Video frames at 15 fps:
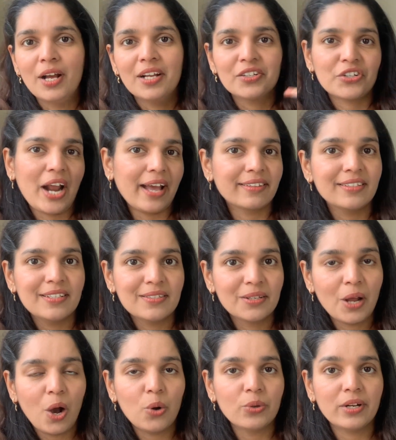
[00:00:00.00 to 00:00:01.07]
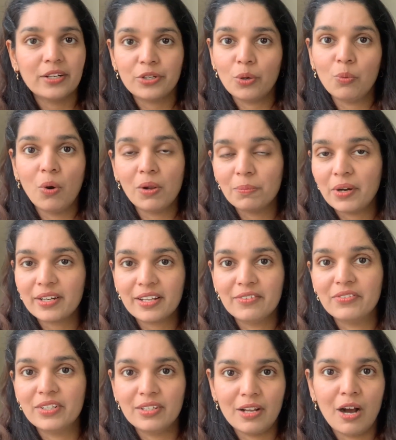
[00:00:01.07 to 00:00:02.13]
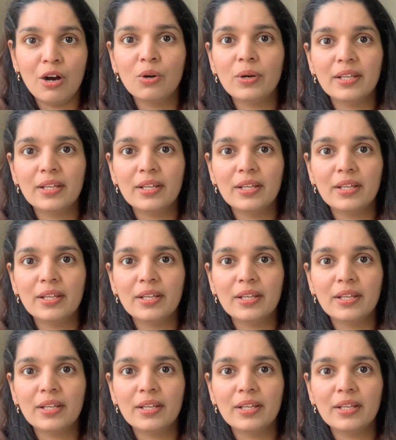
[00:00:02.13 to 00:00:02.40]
track these down at your Walmart even now.